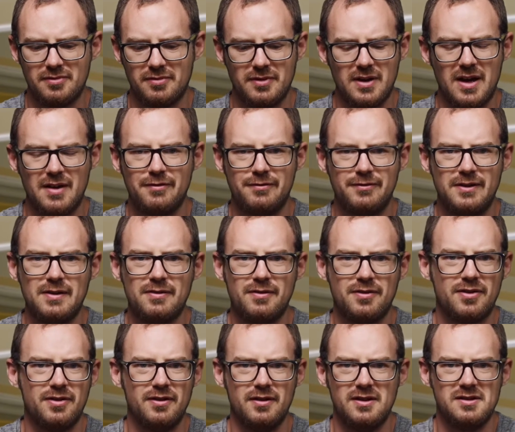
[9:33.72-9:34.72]
a
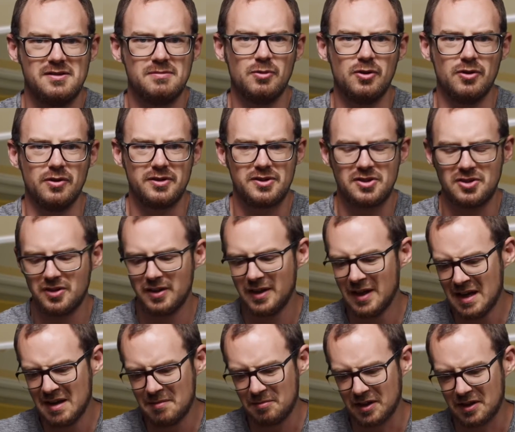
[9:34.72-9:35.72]
fifth as much,
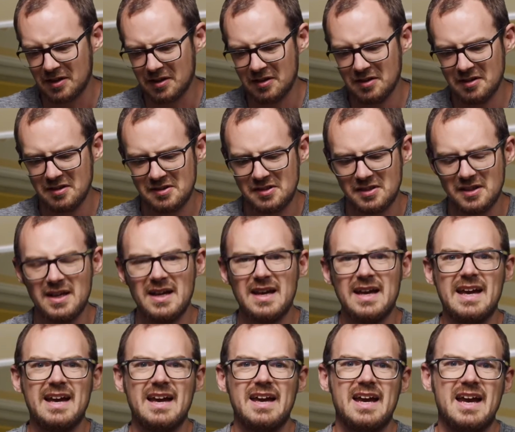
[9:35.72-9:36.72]
because
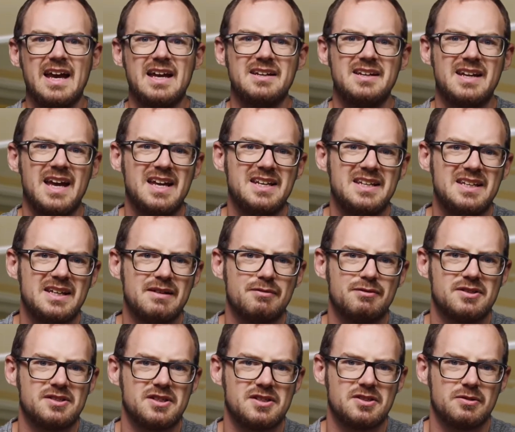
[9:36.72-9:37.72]
in any
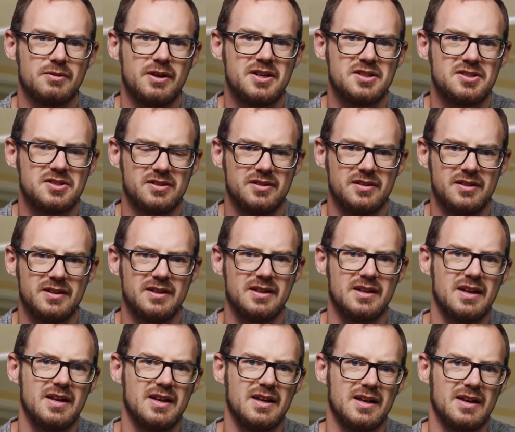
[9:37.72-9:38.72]
given situation,
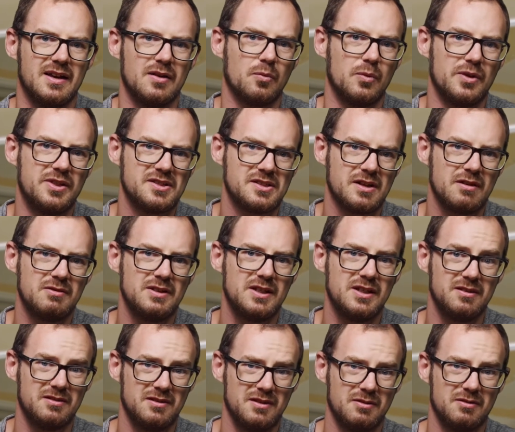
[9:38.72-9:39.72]
with Sony
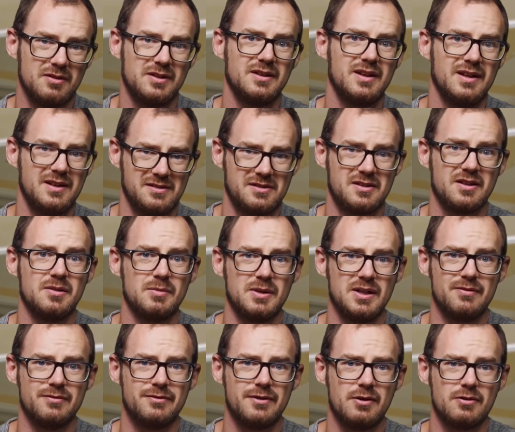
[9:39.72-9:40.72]
you know it's going to be
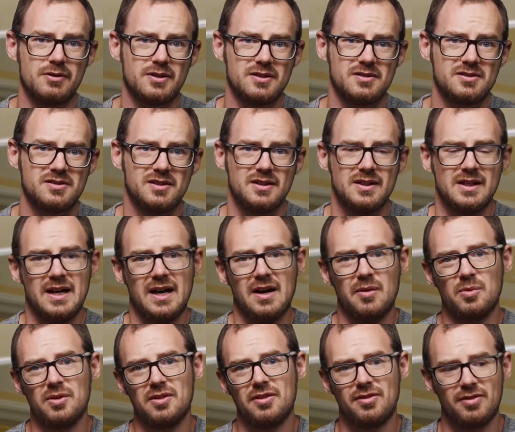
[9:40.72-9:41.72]
in focus,
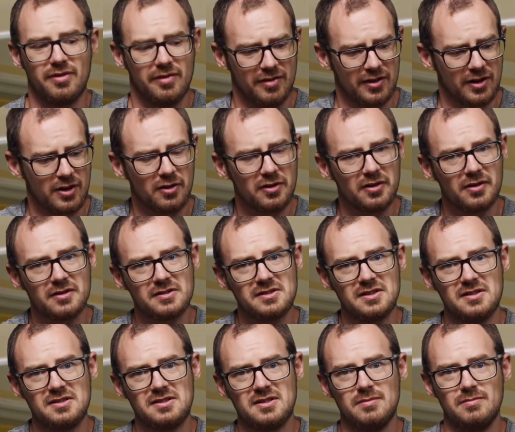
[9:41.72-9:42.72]
and with the Godox
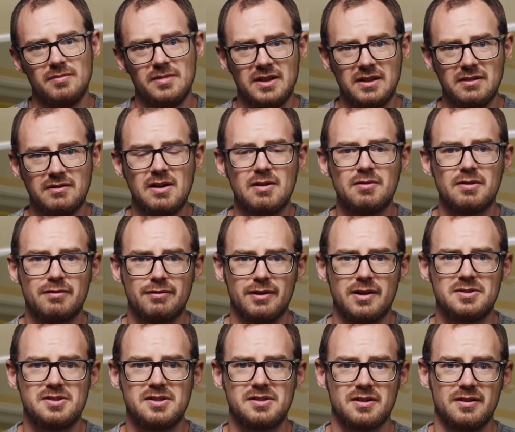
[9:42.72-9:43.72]
system you know the
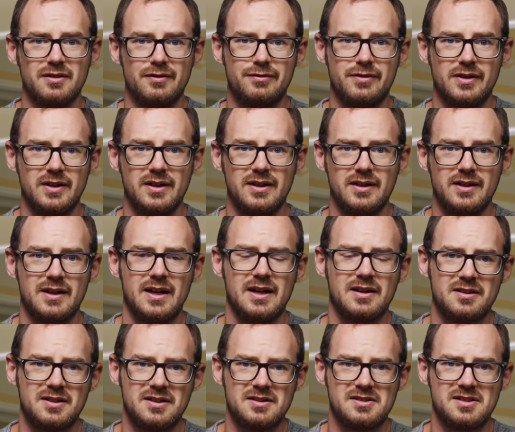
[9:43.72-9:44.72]
flash is going to fire,
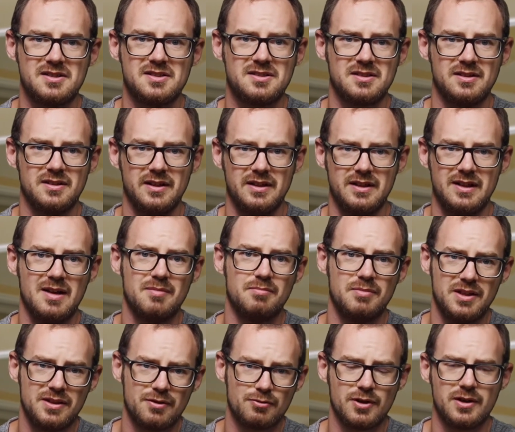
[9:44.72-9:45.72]
and consistently, and
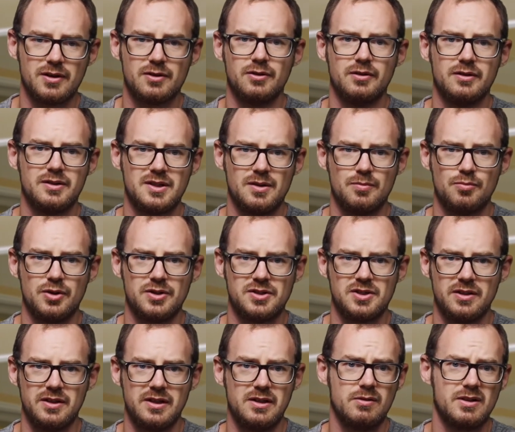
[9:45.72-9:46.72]
be the right colour
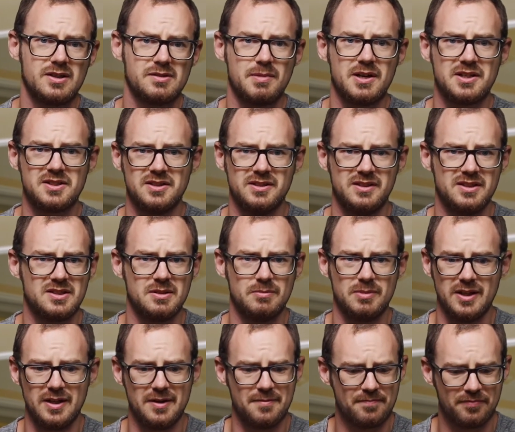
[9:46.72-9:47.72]
temperature that you expected it to
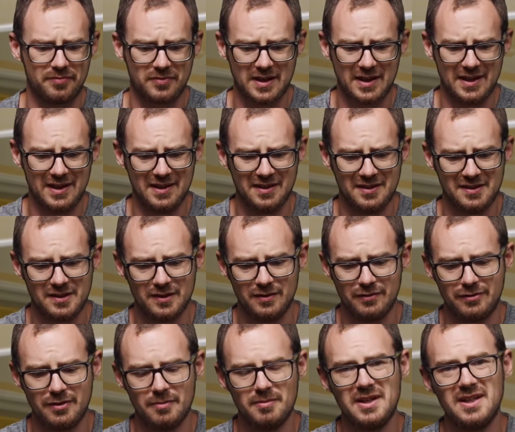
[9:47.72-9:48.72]
be. And
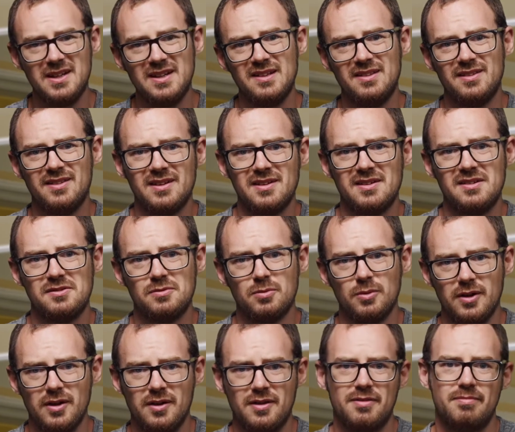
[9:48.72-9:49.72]
for me, that is
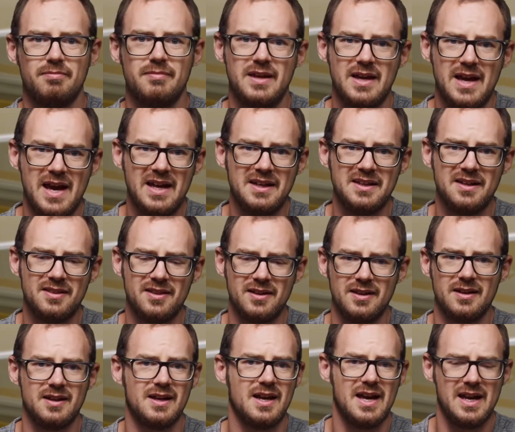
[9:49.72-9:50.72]
worth
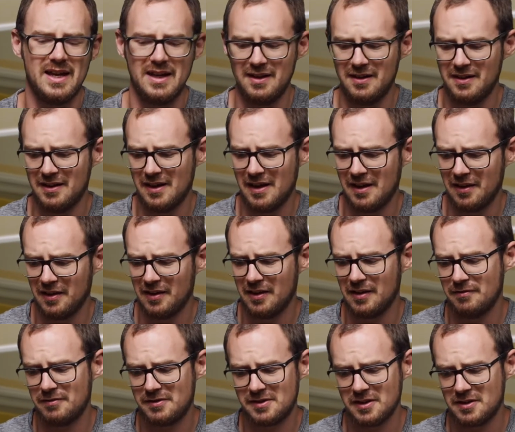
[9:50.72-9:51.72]
anything in a
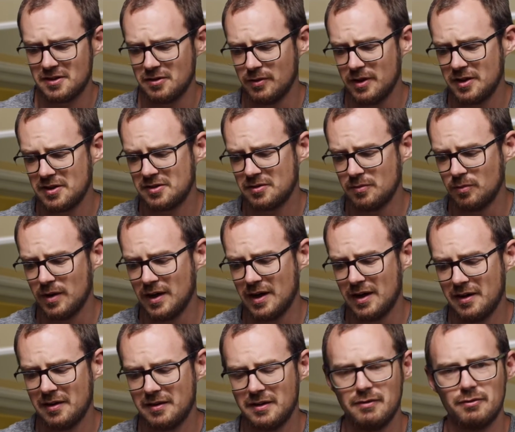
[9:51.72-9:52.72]
live situation
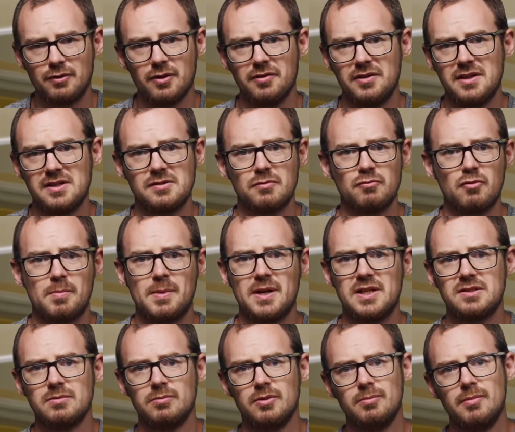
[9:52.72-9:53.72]
where you've got these
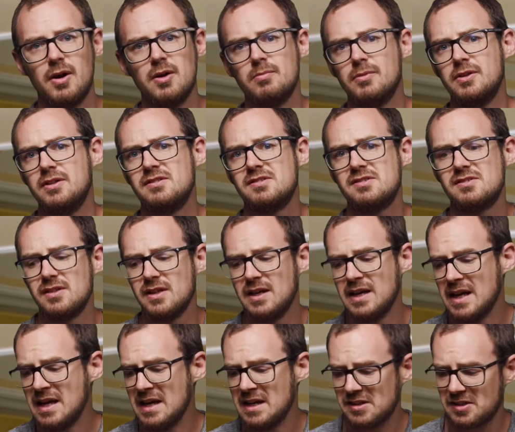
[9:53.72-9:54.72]
unrepeatable moments.
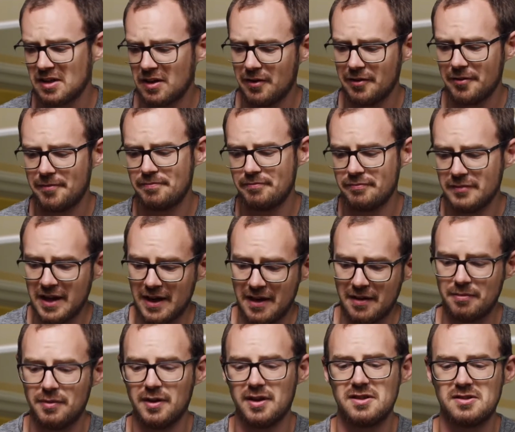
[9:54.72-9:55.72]
So
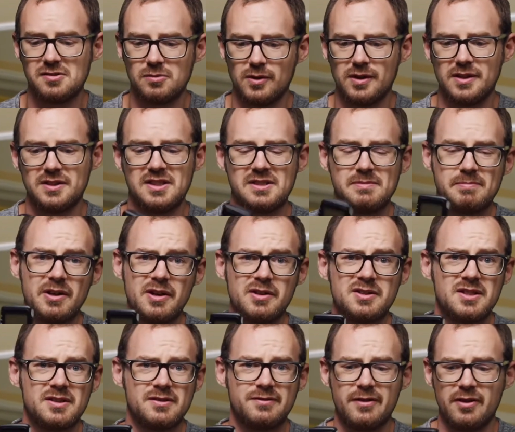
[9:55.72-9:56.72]
yeah, that is why,
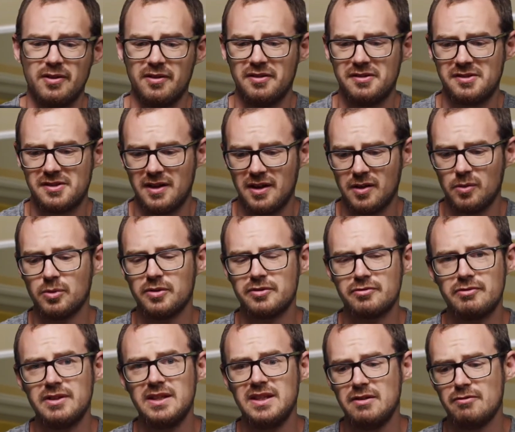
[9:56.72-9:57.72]
despite its faults, I would
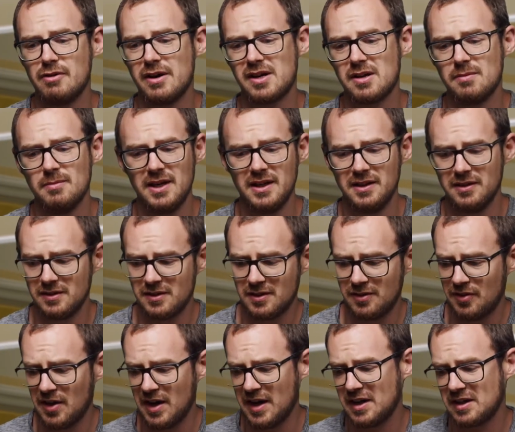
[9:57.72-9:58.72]
really recommend
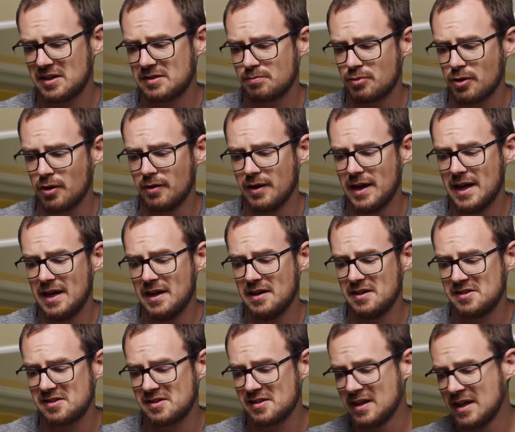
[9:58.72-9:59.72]
the Xpro
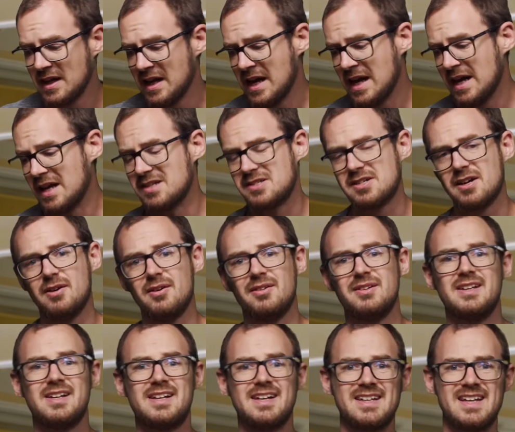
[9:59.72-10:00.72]
S. So
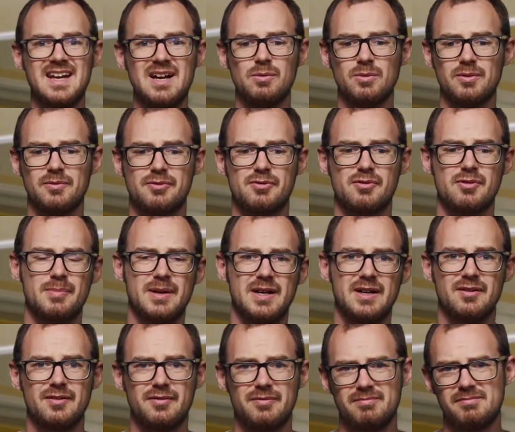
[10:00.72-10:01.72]
you can get one for
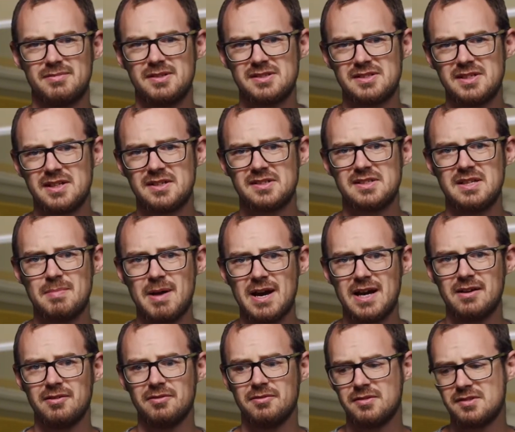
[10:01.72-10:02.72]
about
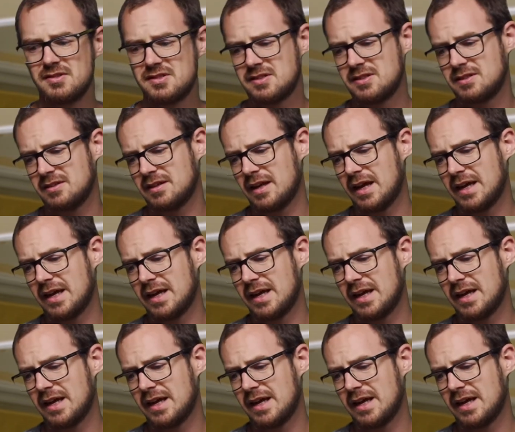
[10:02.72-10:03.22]
£60.